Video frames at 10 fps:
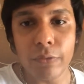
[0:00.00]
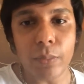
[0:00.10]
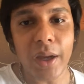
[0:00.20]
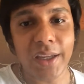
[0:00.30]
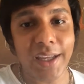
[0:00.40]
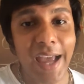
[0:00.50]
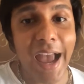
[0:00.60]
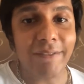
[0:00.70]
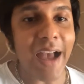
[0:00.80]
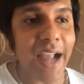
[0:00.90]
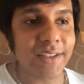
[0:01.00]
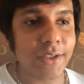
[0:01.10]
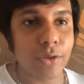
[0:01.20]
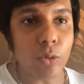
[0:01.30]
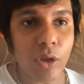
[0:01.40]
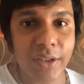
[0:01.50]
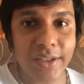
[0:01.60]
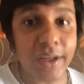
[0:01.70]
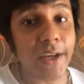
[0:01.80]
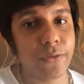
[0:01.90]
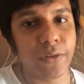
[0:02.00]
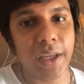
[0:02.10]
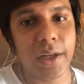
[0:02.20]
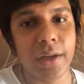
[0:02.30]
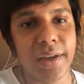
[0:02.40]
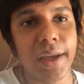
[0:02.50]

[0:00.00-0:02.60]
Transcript: for money and have access to all these kinds of data.